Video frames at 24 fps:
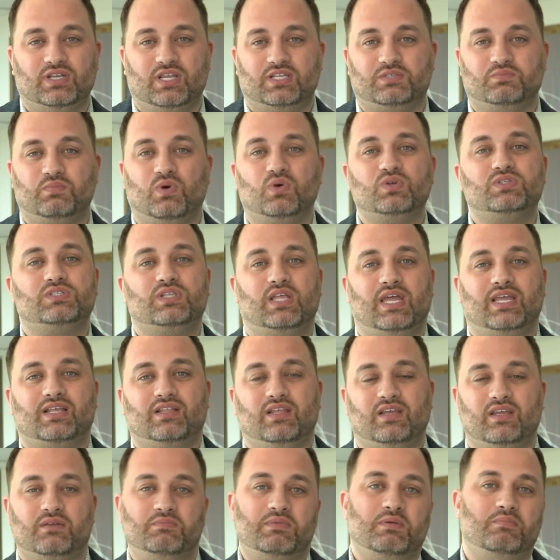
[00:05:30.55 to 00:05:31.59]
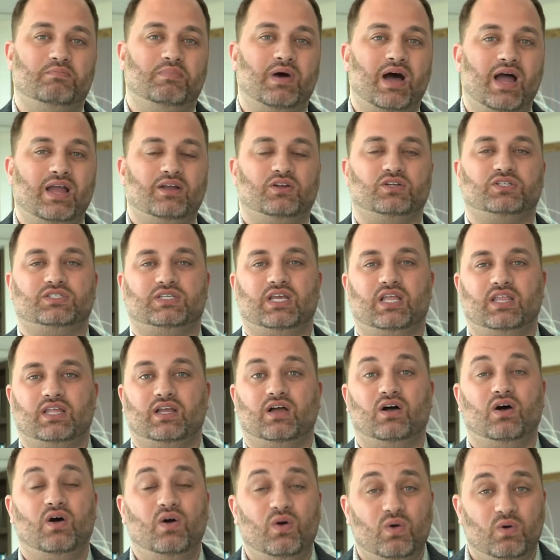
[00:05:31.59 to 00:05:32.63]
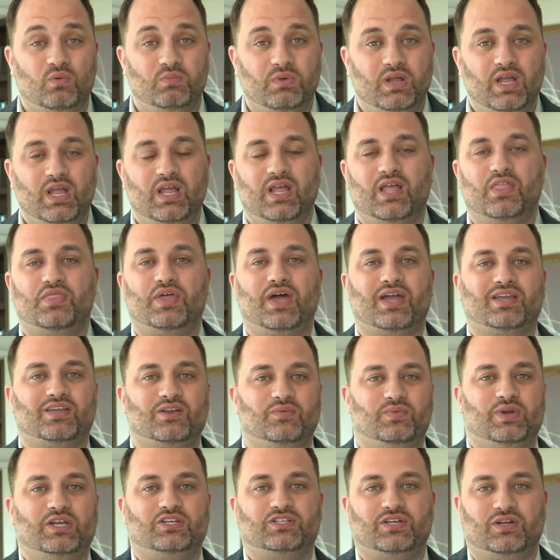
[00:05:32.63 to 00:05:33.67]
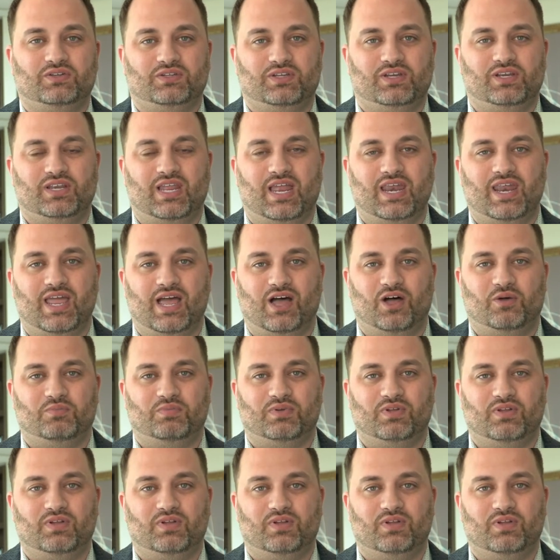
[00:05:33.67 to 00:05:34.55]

that's most likely going to be buying or selling a home that can reach out and help?